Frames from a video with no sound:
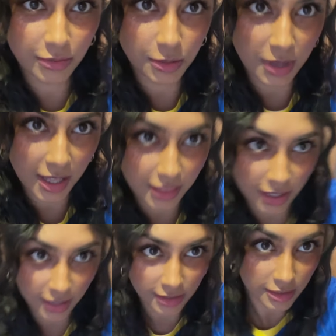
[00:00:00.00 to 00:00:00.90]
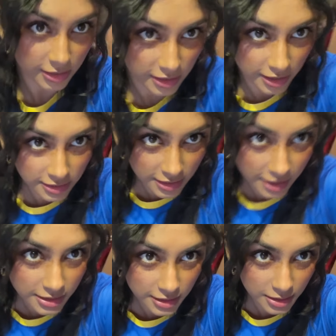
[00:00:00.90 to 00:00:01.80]
to wear this because they
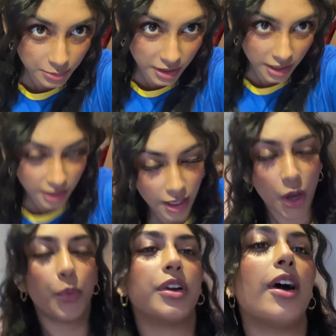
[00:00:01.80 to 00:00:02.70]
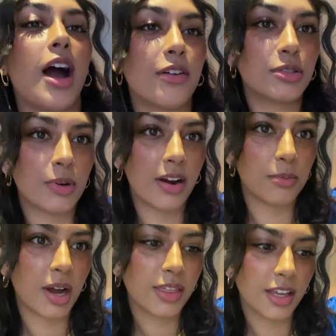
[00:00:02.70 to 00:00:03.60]
sent it to me. Well, I don't have to wear it,
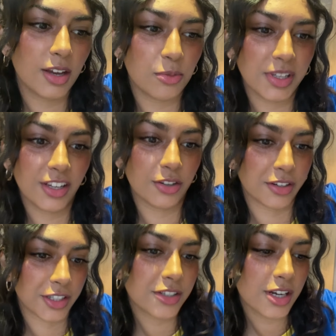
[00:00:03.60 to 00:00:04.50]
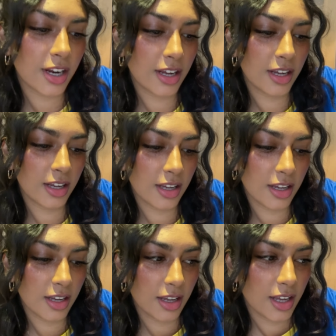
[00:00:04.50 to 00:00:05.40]
but I think it'll be good.
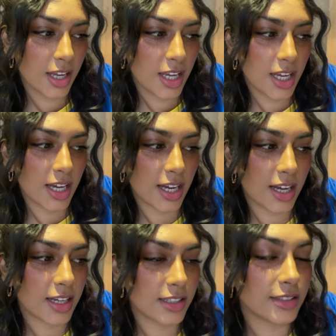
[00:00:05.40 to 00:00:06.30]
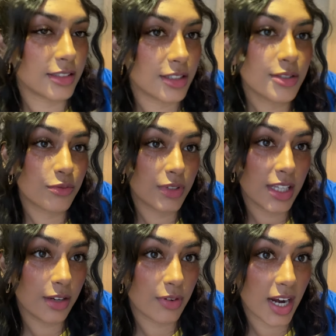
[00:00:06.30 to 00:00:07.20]
And it's
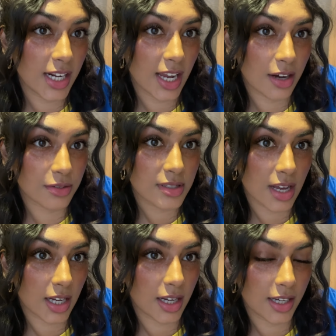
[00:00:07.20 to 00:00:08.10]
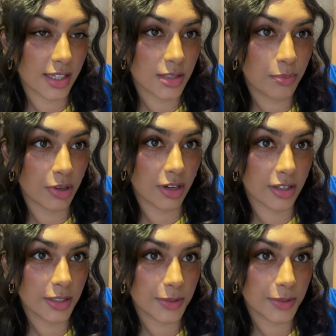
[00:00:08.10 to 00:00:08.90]
really raining outside, but